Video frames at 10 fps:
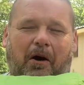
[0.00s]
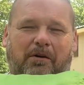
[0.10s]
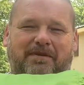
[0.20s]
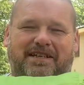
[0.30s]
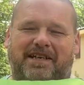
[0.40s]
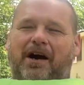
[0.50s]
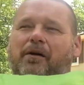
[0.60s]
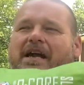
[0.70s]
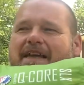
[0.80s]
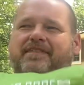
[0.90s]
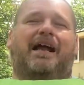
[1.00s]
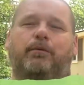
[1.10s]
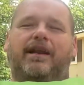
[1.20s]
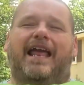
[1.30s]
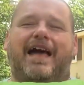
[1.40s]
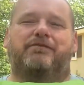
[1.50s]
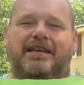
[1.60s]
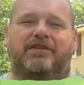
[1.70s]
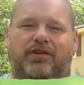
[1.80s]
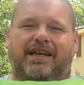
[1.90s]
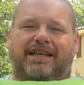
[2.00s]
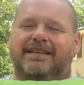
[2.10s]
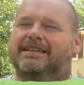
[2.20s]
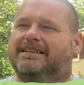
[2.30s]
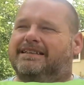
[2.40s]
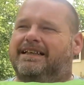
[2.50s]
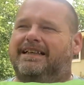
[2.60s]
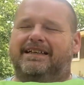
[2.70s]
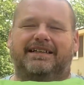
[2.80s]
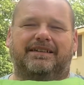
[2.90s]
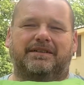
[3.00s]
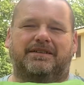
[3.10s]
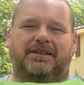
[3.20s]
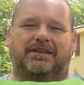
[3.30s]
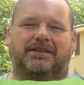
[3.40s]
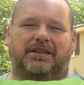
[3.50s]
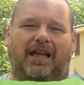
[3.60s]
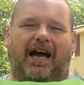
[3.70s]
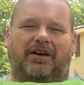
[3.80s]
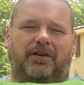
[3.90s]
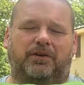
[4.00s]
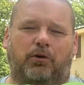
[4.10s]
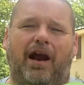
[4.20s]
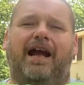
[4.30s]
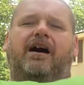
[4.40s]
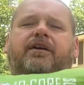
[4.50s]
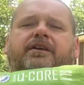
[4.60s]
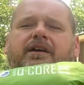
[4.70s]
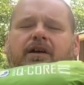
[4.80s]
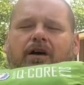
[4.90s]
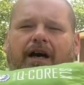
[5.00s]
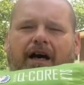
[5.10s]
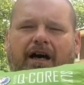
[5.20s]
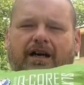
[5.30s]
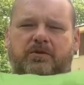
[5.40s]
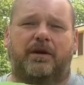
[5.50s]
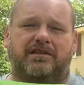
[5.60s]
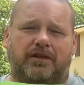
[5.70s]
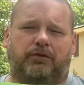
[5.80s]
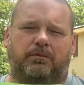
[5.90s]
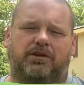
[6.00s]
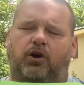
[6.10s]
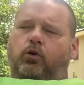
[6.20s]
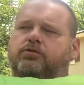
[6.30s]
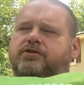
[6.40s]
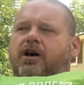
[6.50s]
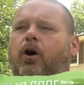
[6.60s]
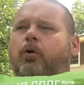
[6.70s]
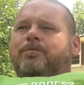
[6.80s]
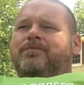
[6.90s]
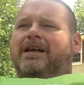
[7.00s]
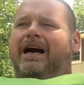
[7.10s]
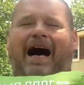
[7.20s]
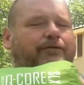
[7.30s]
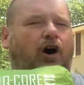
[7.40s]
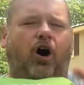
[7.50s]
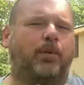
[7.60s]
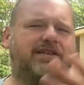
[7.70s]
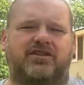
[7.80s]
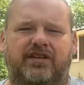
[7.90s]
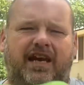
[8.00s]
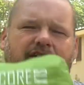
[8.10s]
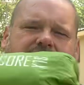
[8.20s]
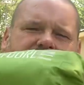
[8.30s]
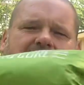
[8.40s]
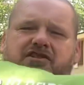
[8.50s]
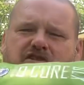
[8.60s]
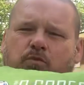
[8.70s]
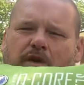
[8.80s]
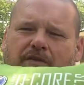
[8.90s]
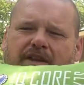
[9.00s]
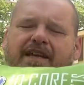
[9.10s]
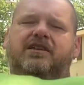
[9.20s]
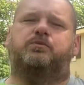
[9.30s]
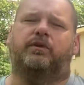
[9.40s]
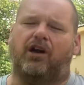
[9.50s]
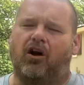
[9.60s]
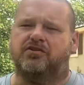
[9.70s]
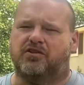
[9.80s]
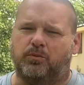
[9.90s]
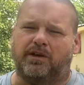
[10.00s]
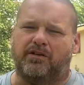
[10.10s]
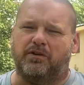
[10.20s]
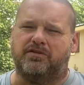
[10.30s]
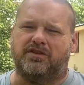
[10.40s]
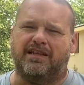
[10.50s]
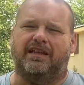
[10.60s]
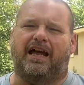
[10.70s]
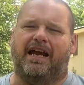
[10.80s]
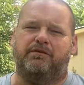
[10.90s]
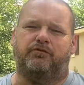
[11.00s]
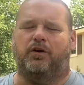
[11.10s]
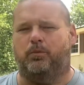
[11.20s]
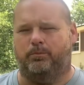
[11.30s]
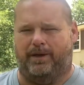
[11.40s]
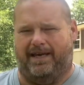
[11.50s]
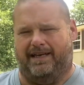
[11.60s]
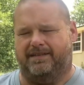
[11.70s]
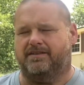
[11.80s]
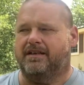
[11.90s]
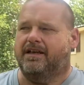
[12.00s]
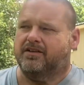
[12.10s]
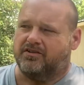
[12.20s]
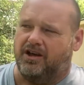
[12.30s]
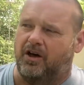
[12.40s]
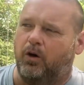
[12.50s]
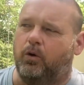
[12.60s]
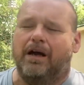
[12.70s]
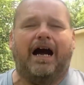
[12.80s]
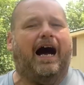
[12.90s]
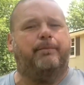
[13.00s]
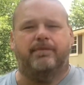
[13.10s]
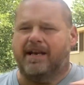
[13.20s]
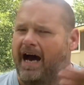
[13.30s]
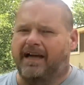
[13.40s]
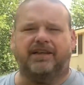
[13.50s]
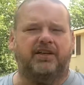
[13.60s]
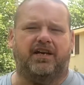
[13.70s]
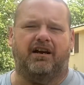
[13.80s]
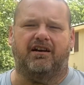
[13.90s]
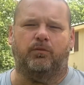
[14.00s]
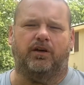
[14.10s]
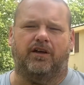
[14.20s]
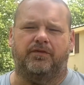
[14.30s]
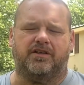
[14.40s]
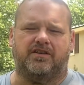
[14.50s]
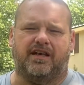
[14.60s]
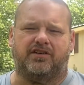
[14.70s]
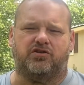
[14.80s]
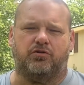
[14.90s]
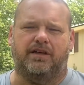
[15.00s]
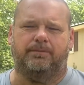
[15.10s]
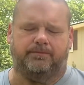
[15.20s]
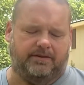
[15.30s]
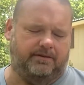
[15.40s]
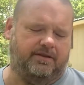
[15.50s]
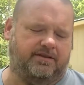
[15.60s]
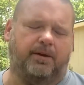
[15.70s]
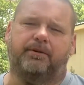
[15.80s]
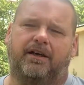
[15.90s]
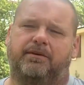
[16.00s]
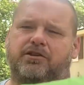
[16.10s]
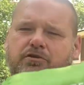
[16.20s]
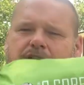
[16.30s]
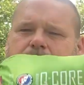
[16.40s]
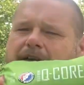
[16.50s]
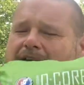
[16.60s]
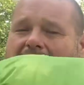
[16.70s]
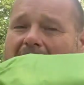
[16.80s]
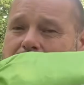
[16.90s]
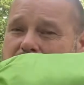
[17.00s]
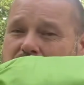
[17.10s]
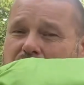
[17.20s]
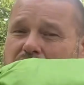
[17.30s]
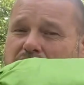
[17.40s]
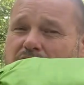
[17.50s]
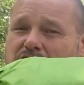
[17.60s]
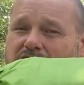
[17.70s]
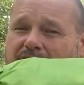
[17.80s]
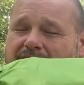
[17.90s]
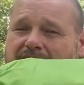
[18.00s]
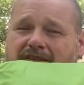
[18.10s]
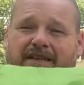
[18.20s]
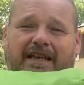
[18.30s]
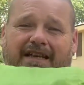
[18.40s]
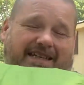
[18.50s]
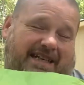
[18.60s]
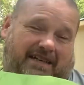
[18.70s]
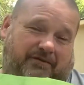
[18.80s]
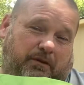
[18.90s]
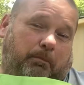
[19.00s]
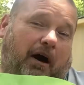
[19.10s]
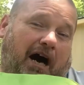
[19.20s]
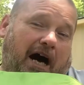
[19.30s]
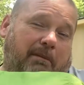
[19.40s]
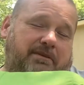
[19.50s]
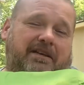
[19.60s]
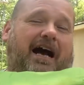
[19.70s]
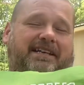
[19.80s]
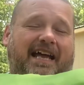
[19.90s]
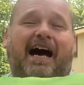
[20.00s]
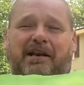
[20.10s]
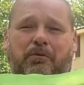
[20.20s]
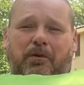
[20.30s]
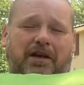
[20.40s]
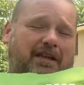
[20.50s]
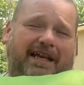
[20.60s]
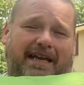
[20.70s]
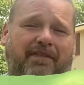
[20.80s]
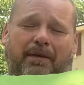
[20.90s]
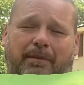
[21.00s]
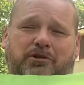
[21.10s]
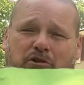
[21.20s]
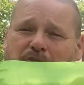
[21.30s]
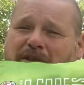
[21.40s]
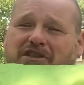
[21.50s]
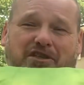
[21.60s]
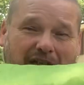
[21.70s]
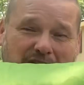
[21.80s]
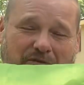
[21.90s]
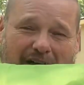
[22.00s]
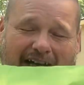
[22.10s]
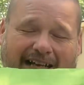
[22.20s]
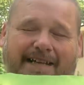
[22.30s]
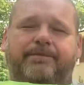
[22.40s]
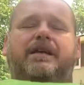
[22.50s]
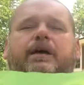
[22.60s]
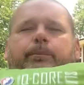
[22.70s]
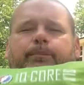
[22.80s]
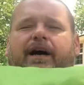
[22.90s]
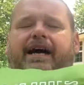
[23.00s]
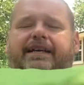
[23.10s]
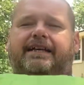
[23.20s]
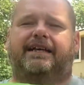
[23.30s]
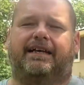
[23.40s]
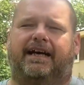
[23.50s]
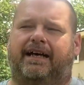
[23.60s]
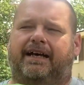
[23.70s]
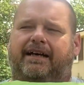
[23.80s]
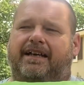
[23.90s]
on me, you know, and then I wouldn't have anything uh, to, to lie on on the ground, uh, especially if it was cold. So I've always carried not just one of these, but also one of those Z Lite foam pads. So I'm not going to carry one on this next trip, this upcoming trip. I'm just going to use this now, if it pops, I doubt it will. I, am sure it'll be just fine, but uh,